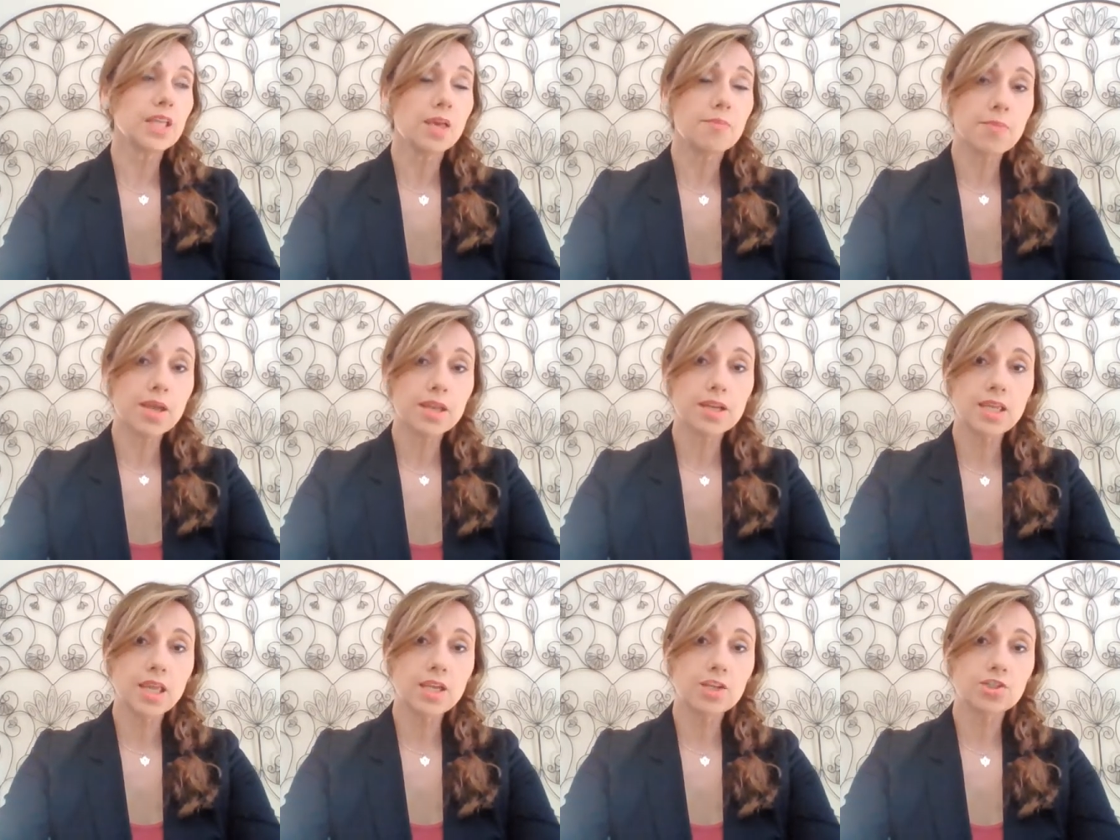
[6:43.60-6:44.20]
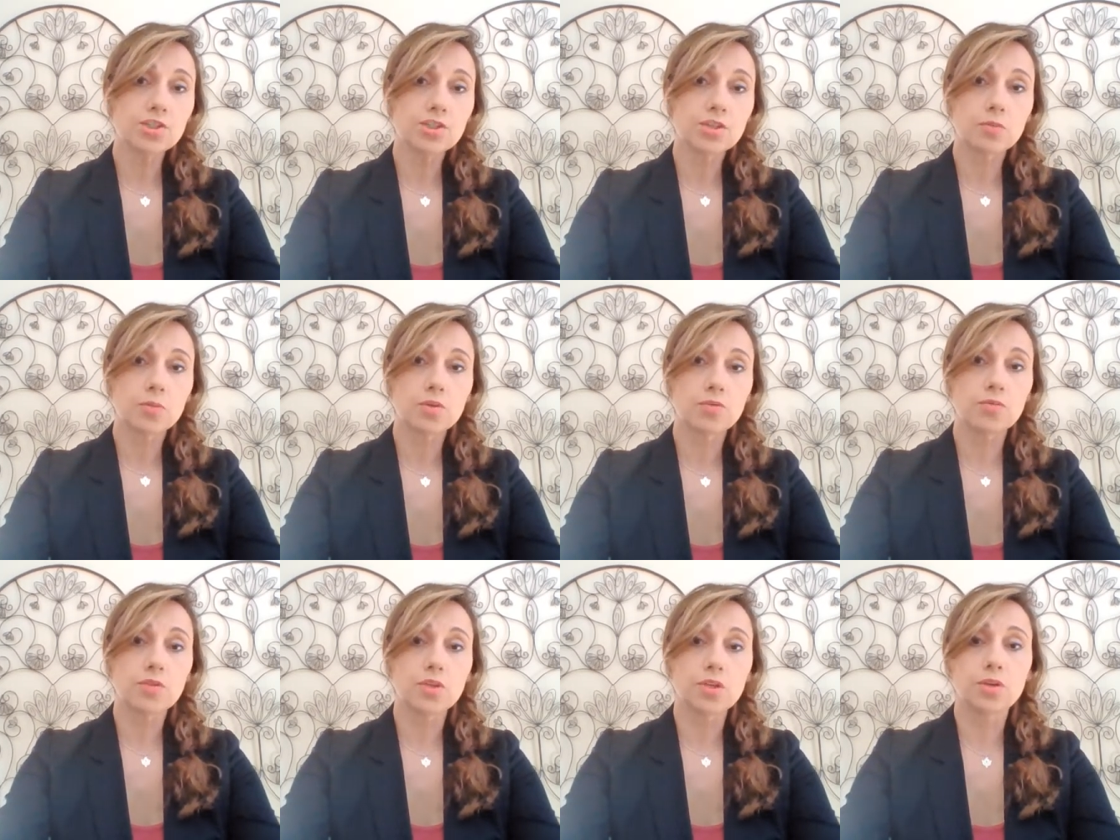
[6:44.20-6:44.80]
a medication
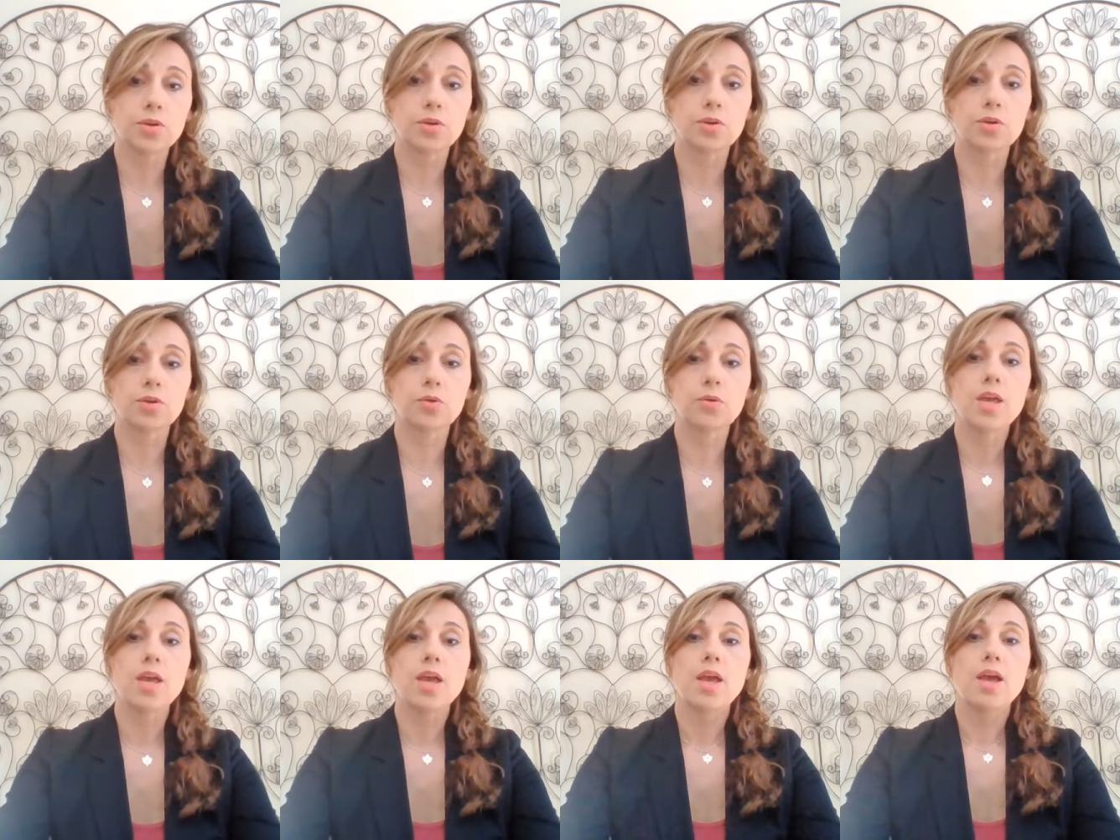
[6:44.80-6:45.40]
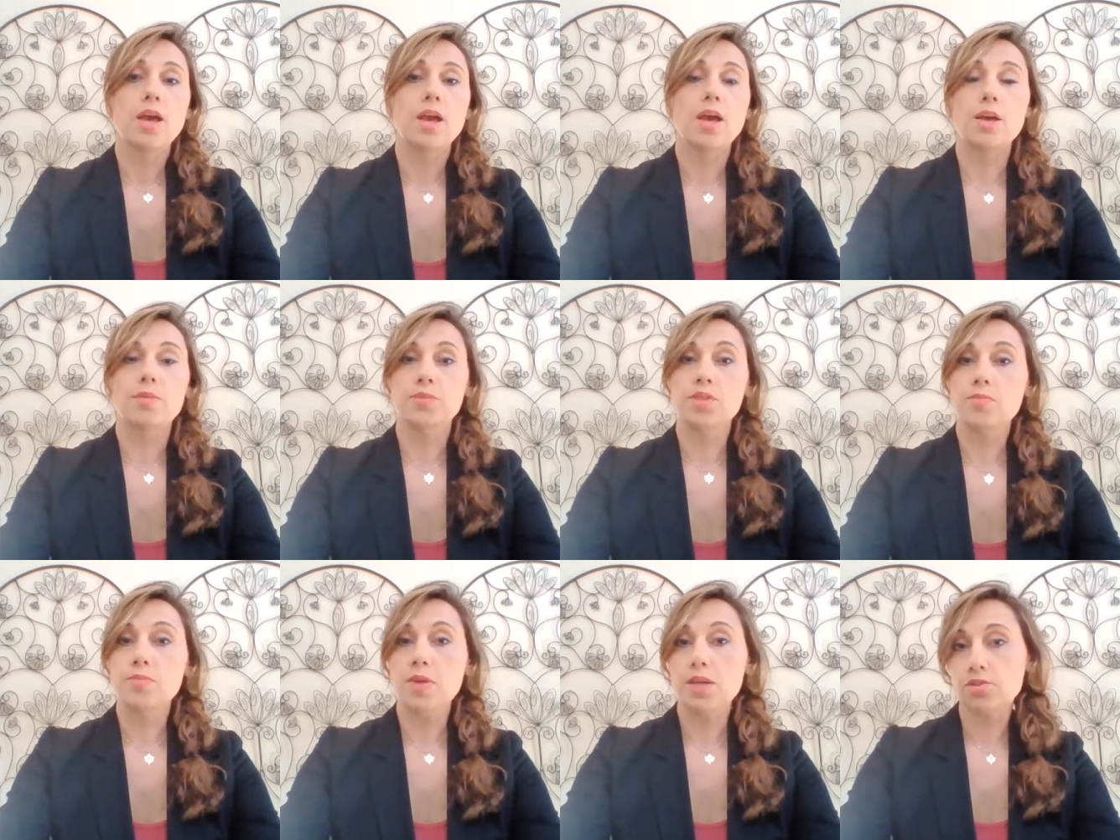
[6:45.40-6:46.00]
review
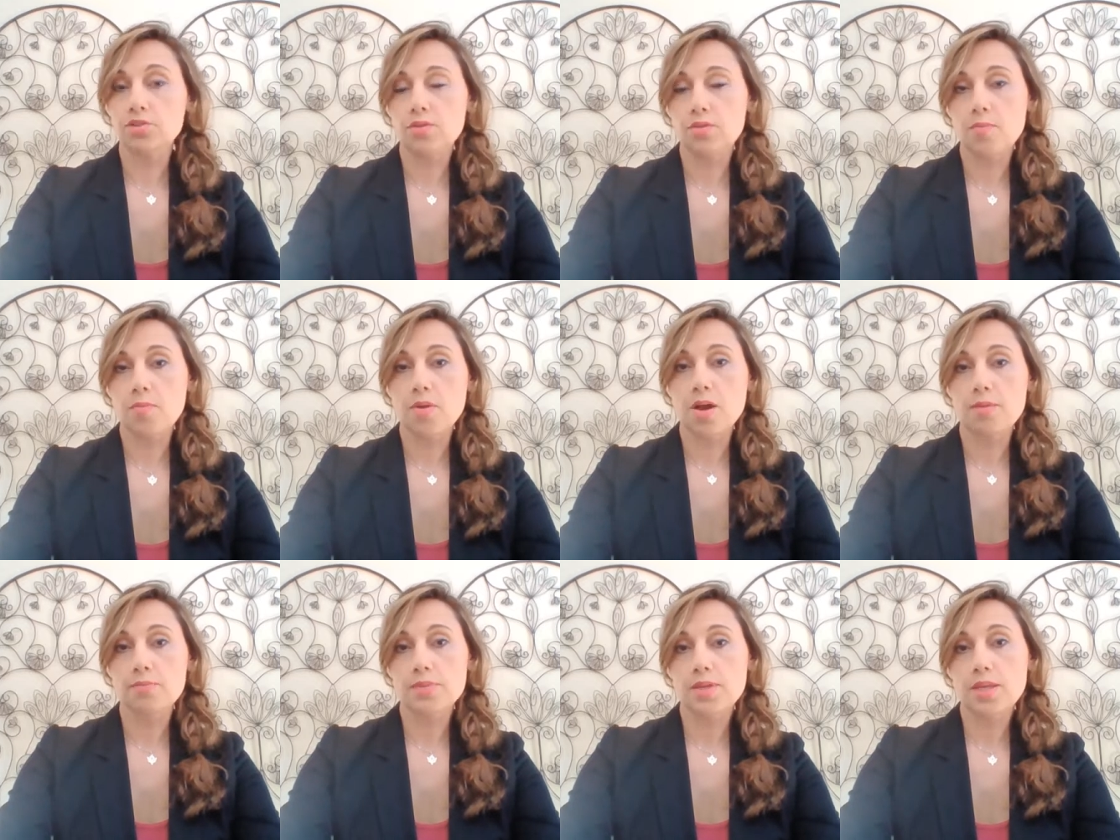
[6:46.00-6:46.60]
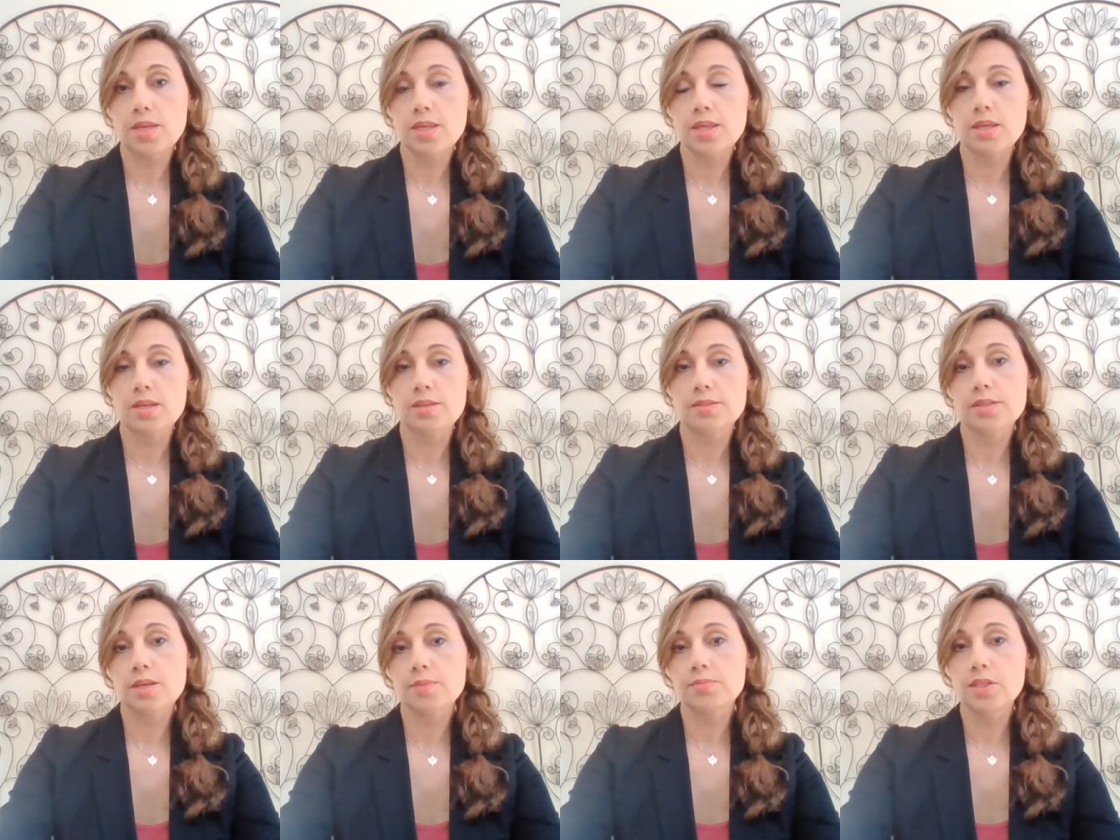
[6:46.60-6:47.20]
to make sure the mom
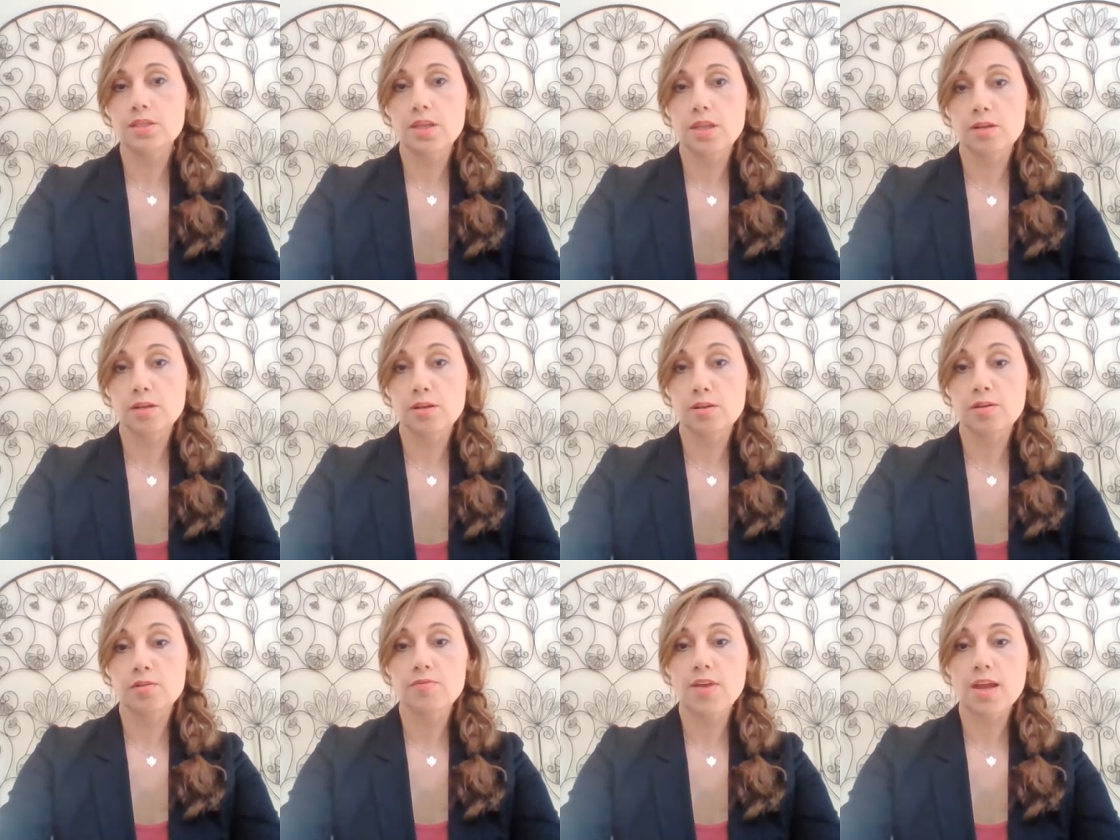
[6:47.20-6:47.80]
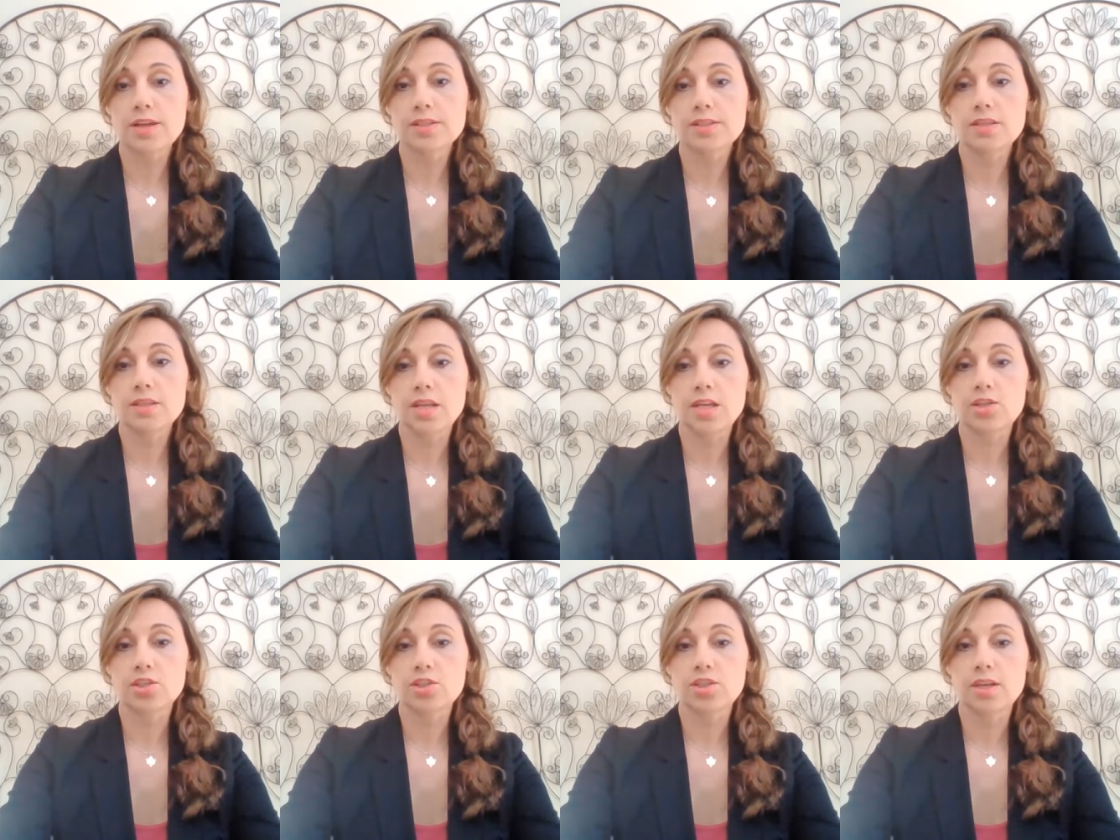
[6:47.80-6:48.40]
is up to date on her
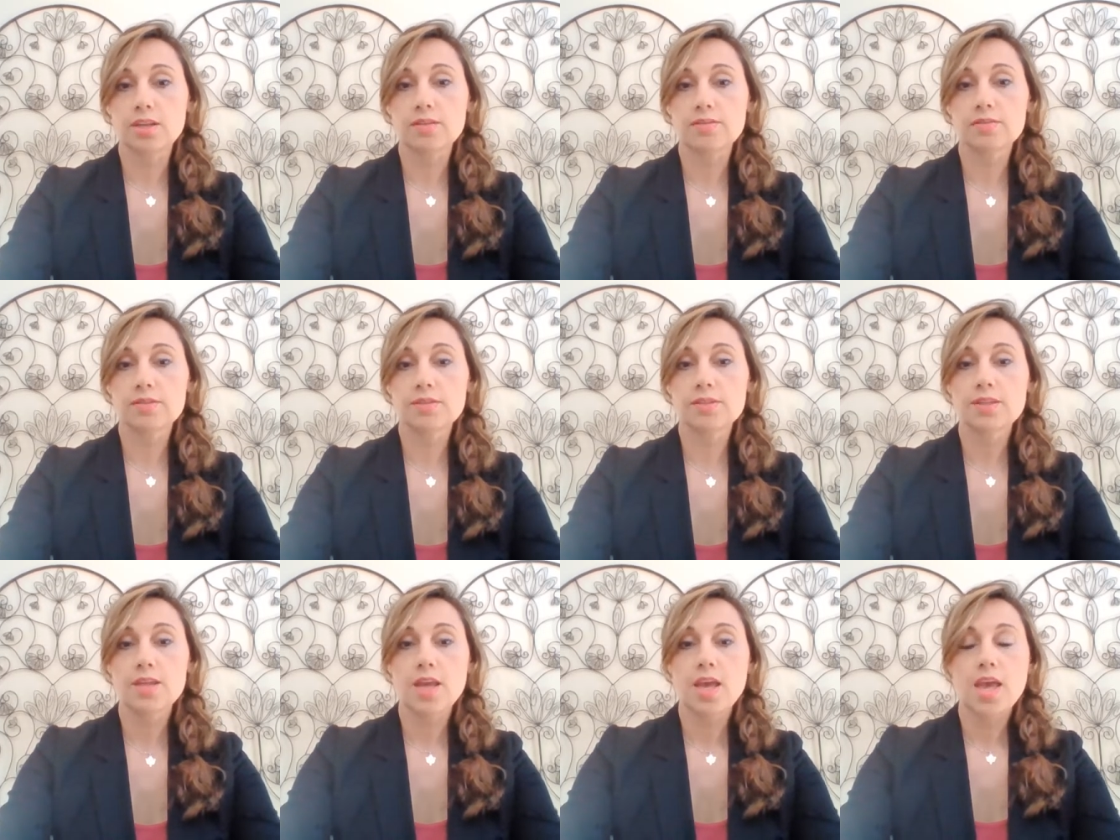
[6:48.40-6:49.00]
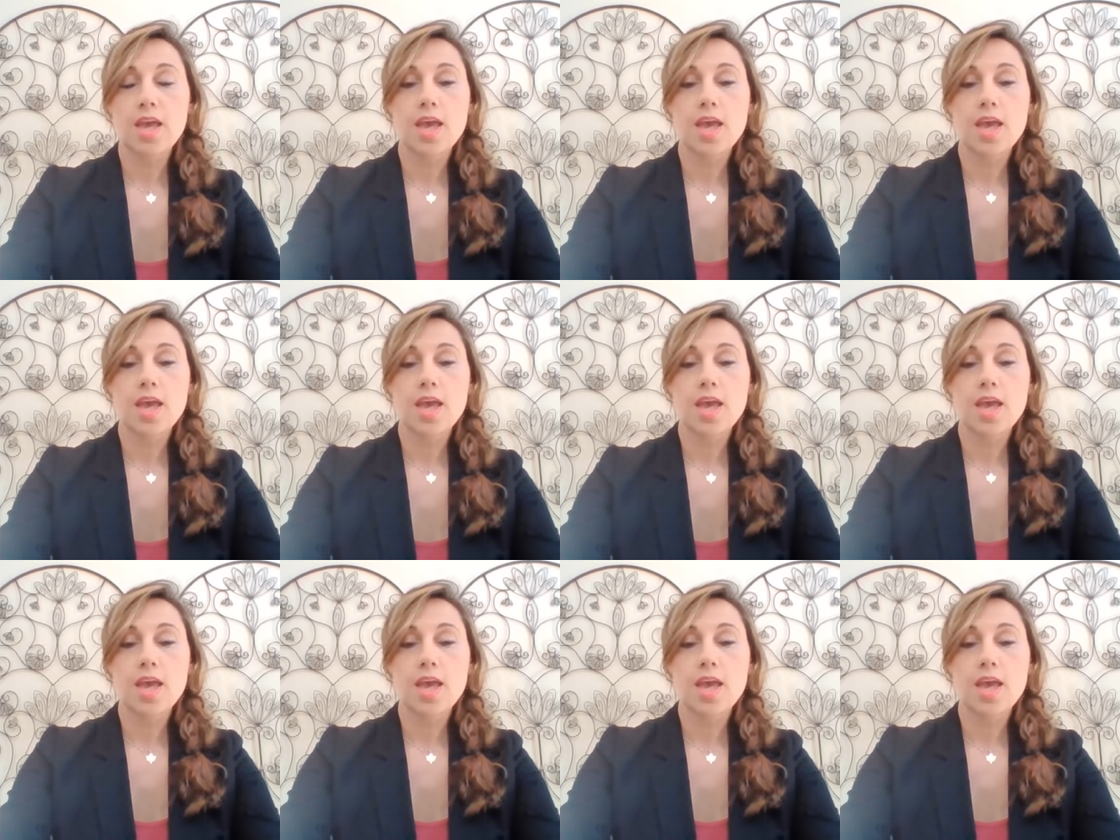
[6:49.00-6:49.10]
vaccinations,